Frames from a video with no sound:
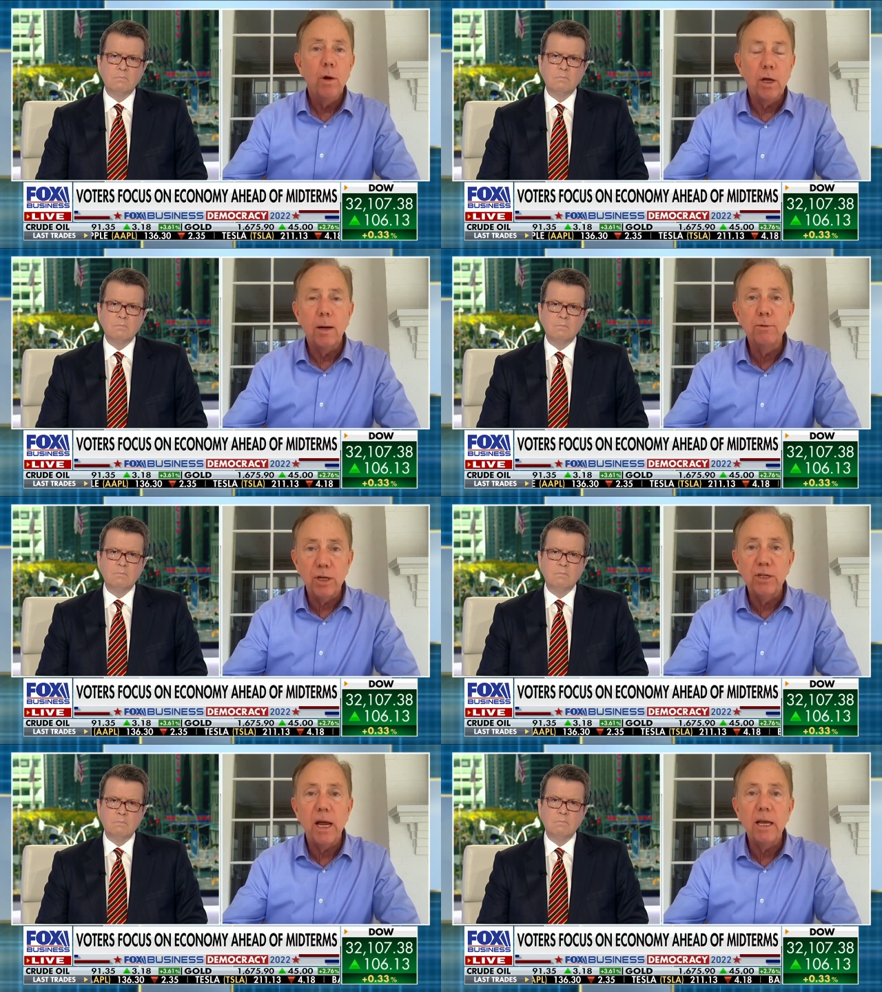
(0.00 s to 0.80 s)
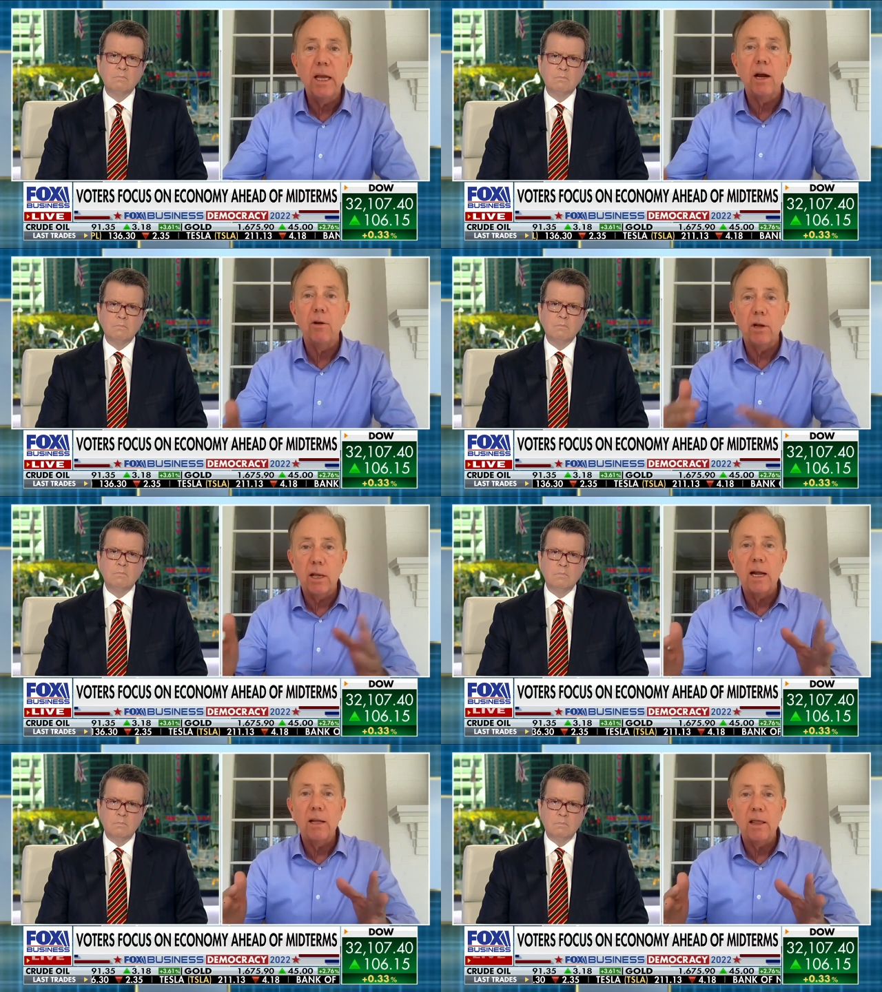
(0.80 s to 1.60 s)
Speaker 1: when it comes to daycare, and
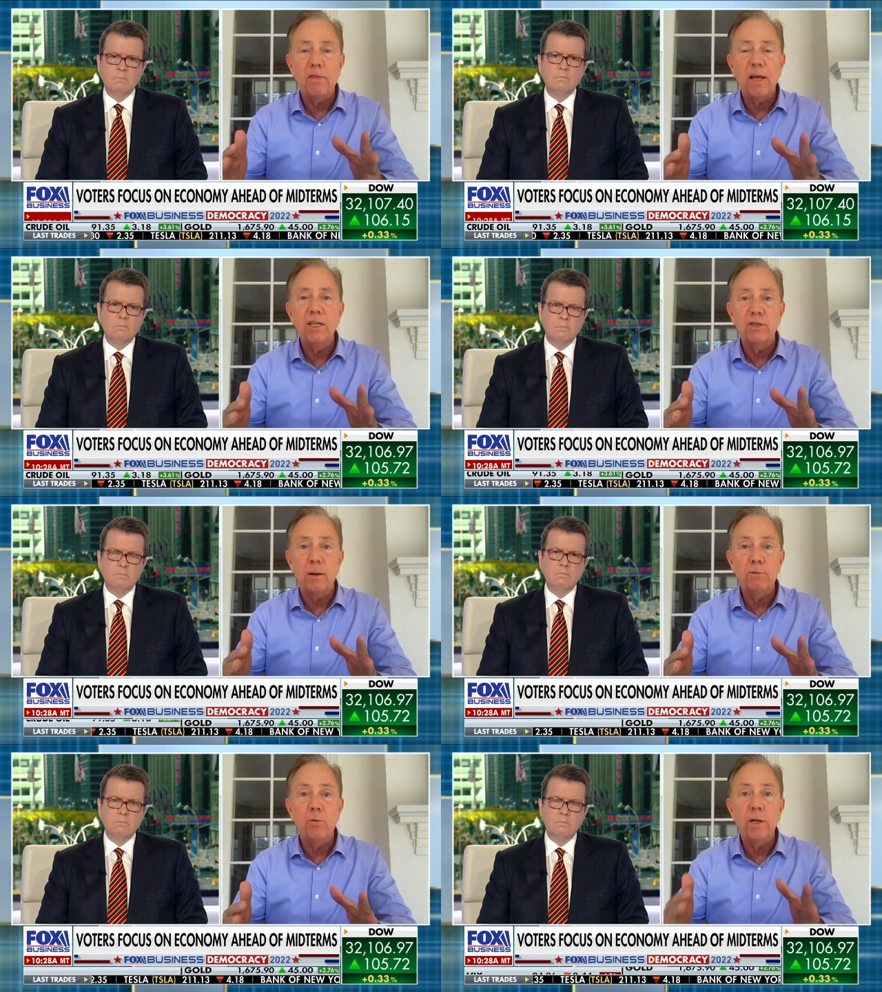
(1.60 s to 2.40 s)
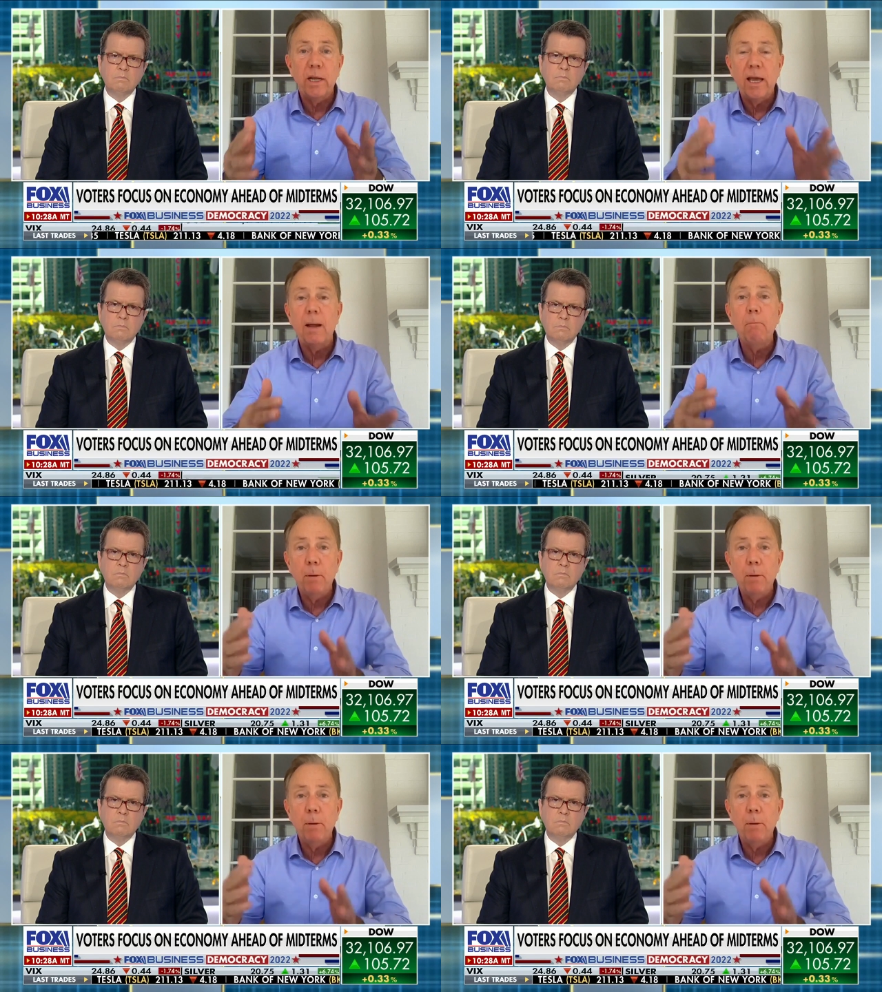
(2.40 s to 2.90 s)
a lot of the things I'm doing to get